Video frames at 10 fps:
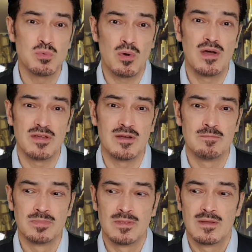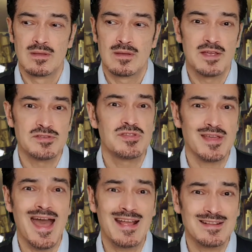whether it's
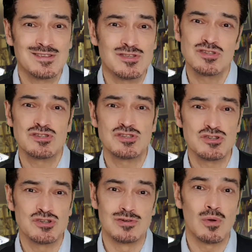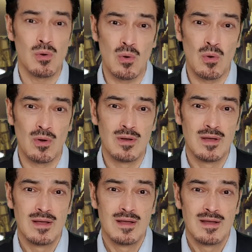the actor's decision or
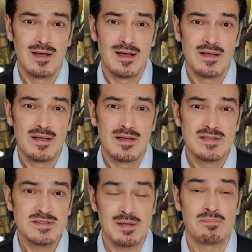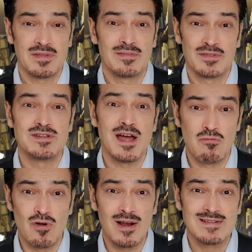something the
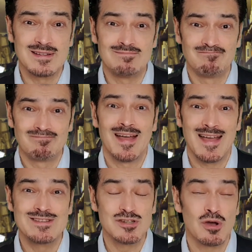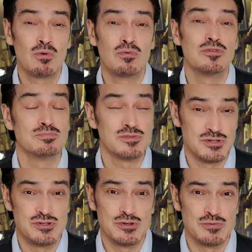director has told them to
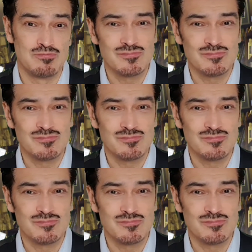do.